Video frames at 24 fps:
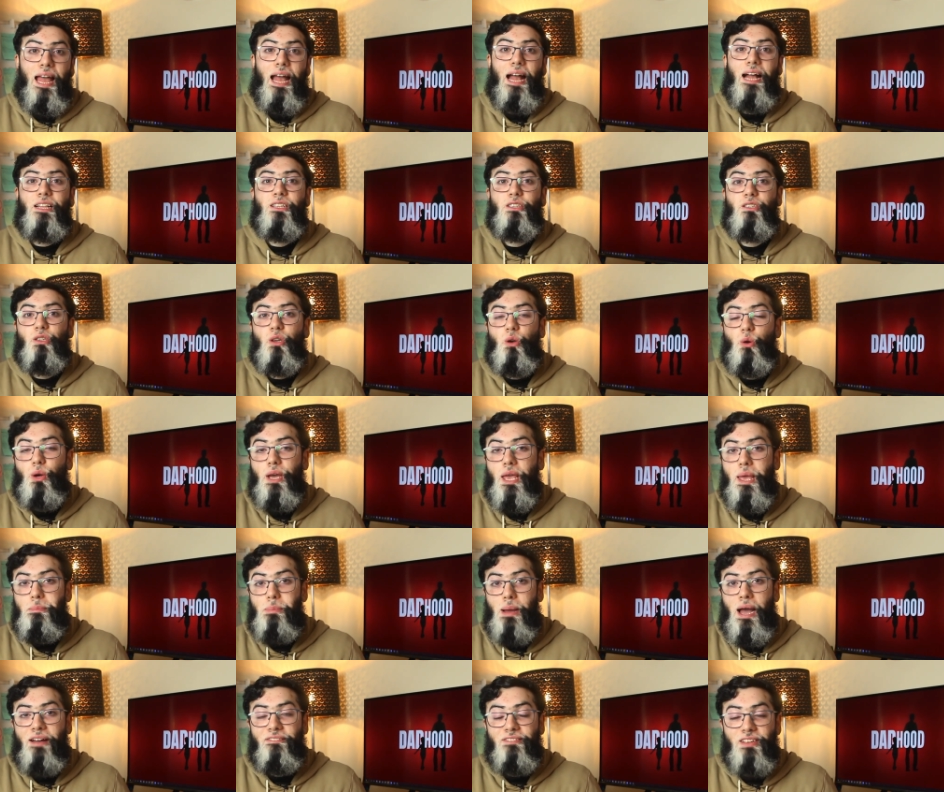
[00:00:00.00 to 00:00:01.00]
And so
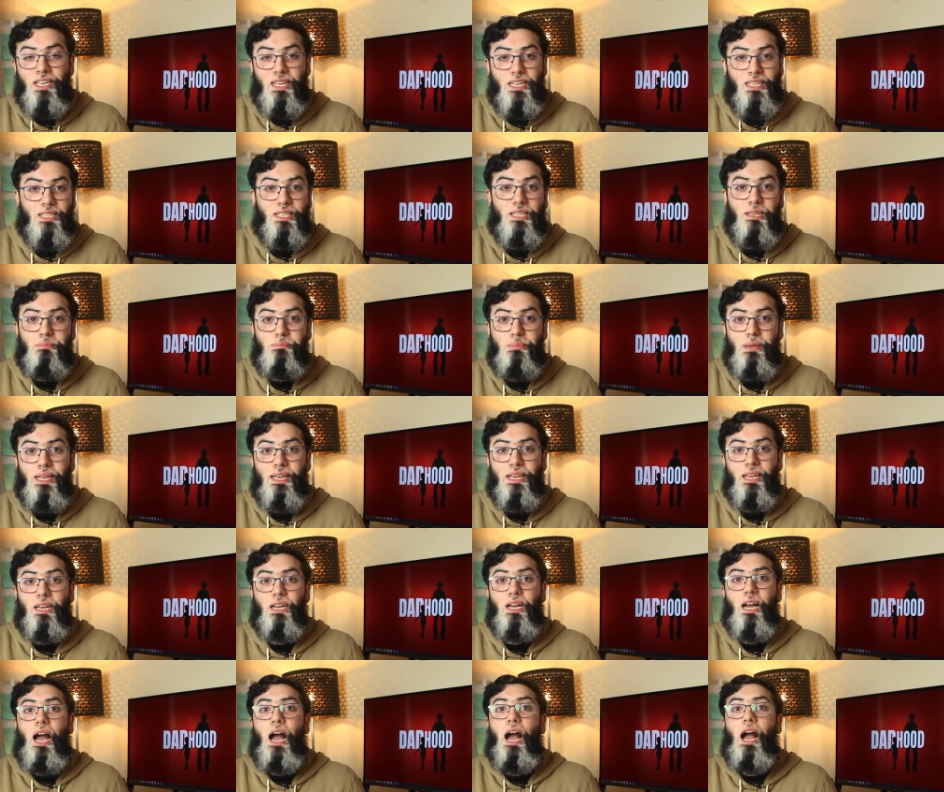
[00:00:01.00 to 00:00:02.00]
him having a
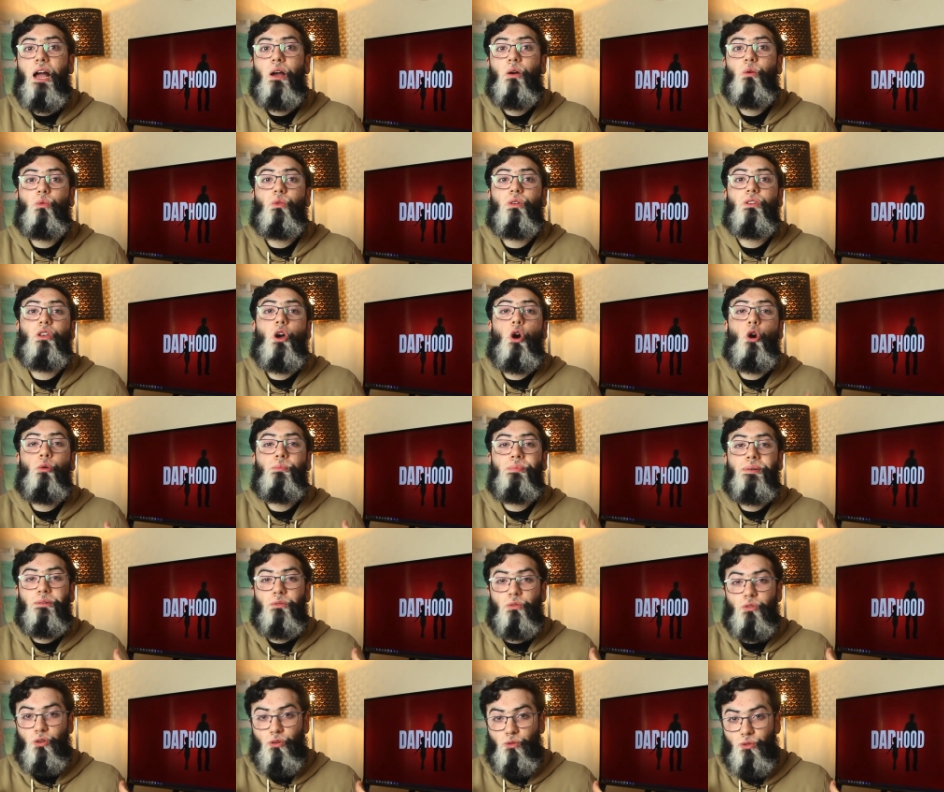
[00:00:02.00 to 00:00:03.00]
sibling, I was hoping
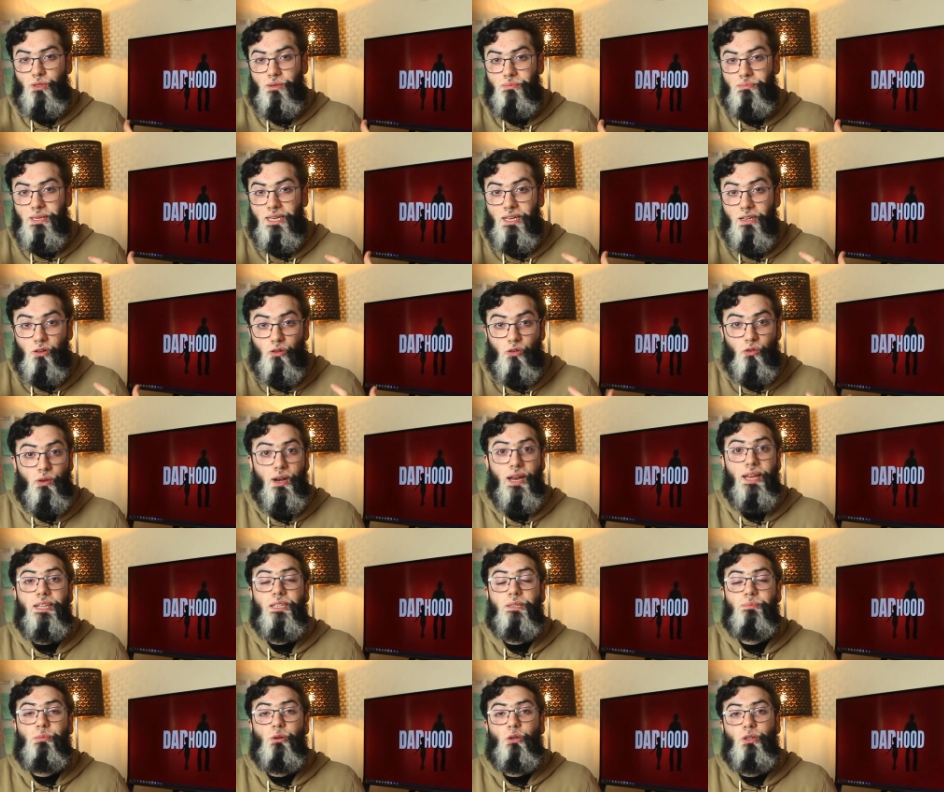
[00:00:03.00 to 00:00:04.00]
was going to be a
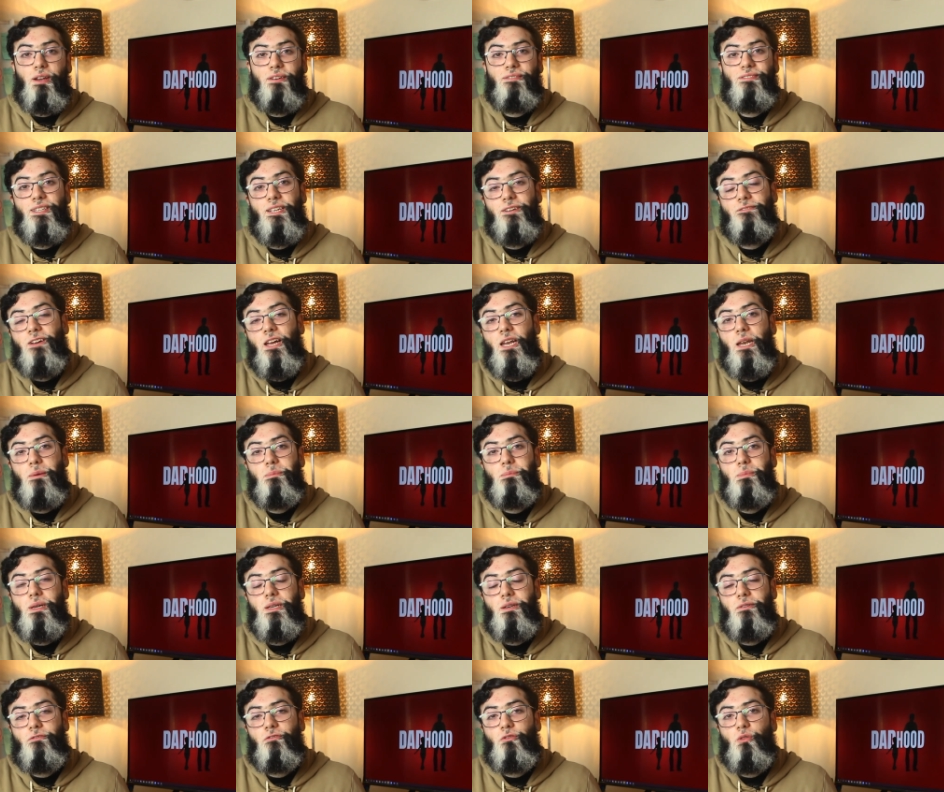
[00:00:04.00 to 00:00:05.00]
great point of
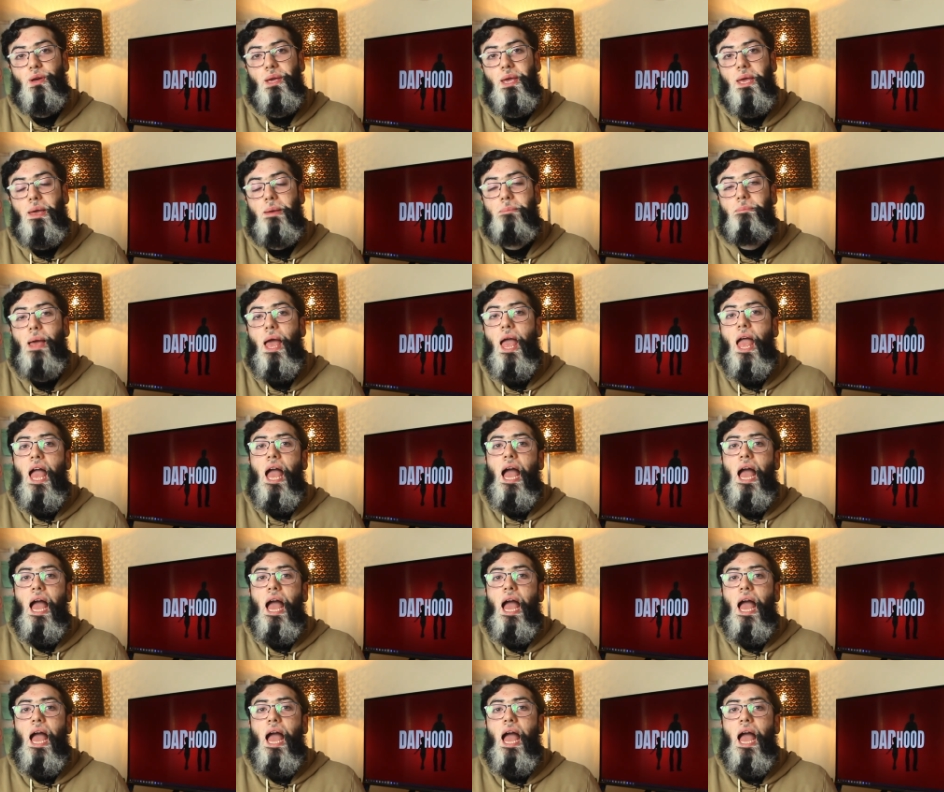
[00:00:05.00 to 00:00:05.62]
development for him.